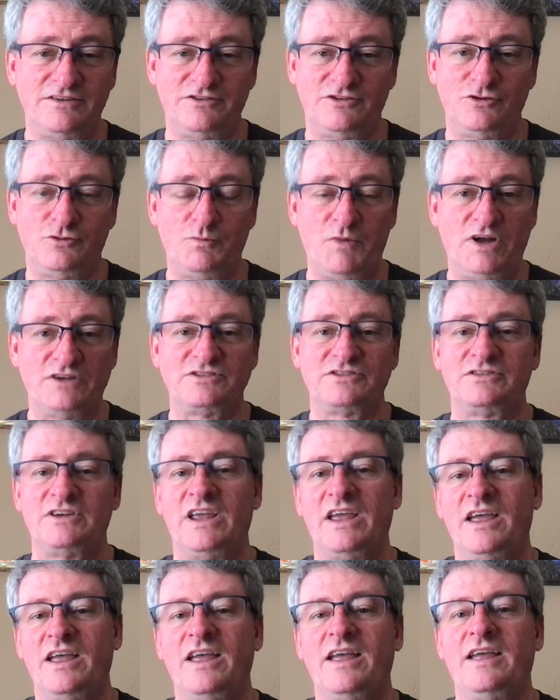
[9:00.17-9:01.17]
too much,
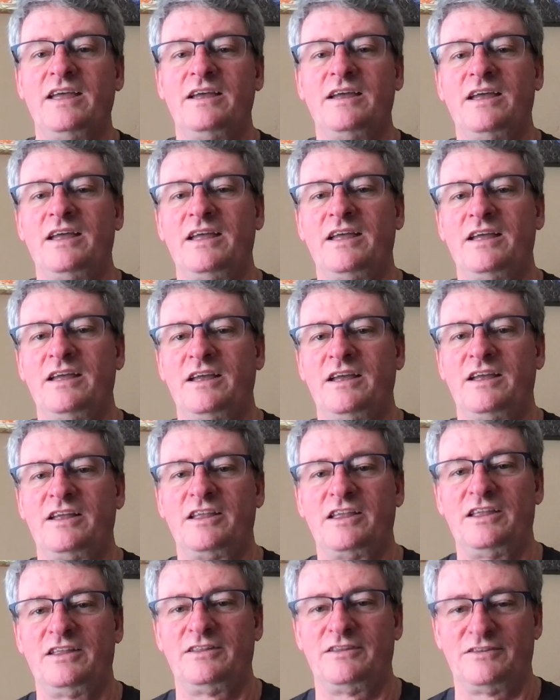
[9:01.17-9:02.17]

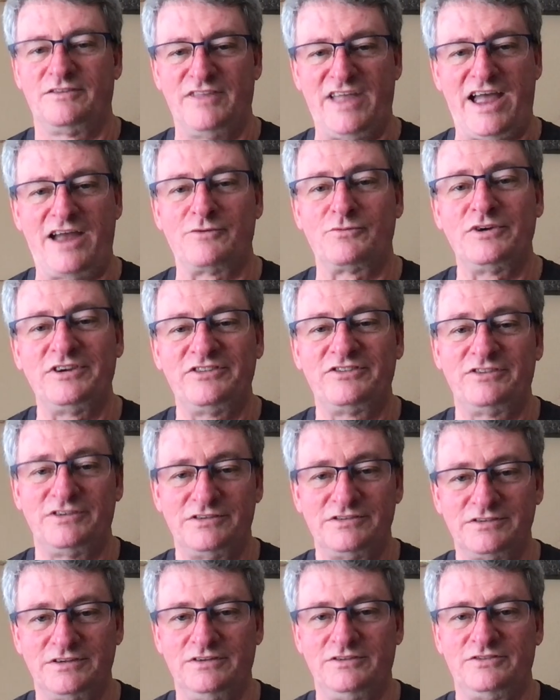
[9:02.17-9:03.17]
that
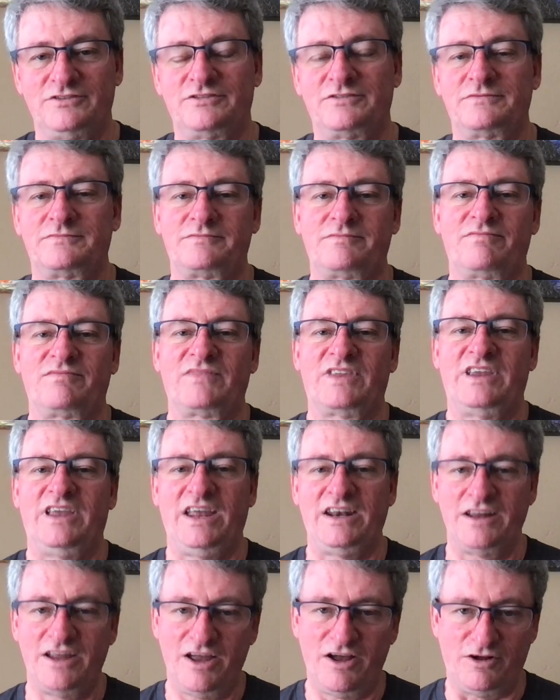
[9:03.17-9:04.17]
resilience
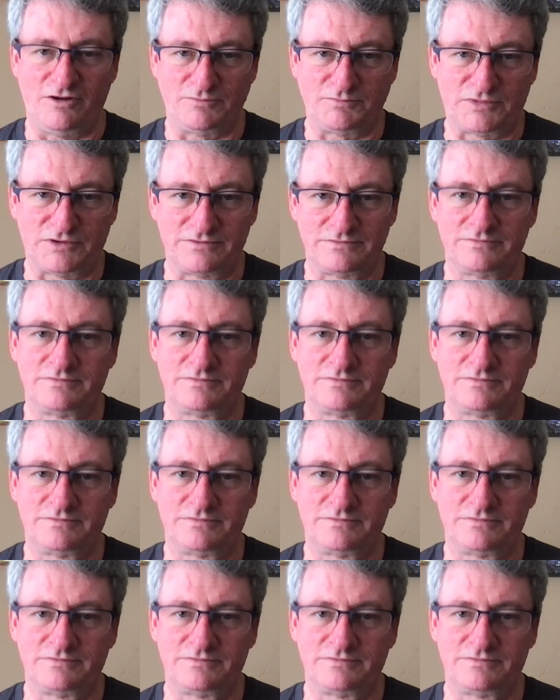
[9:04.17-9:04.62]
can help.